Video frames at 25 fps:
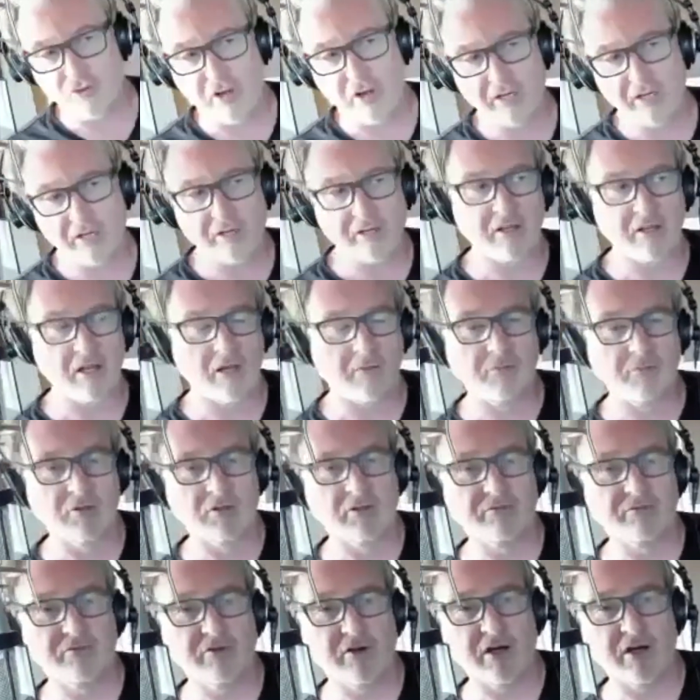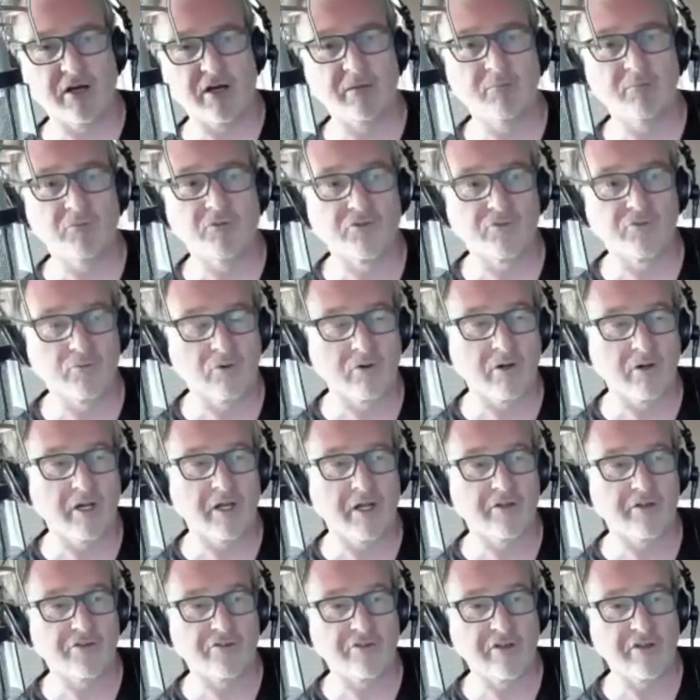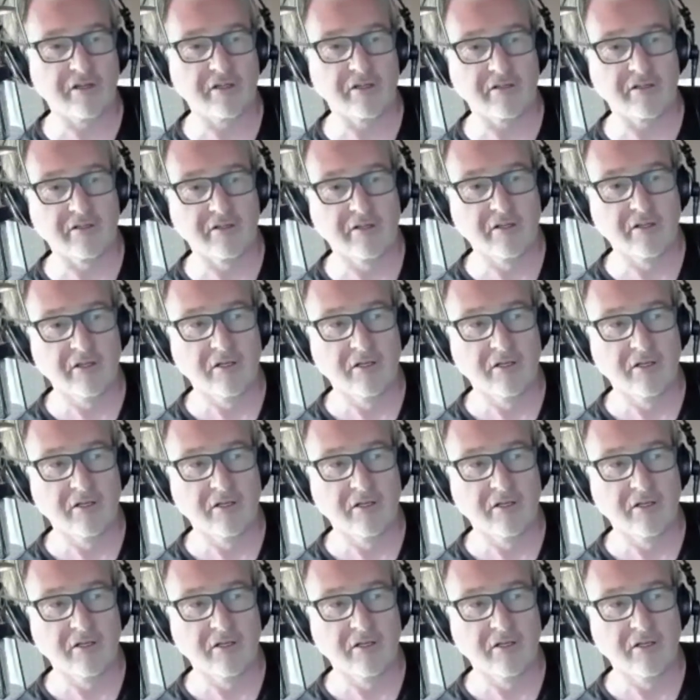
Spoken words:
it a couple of times where I said it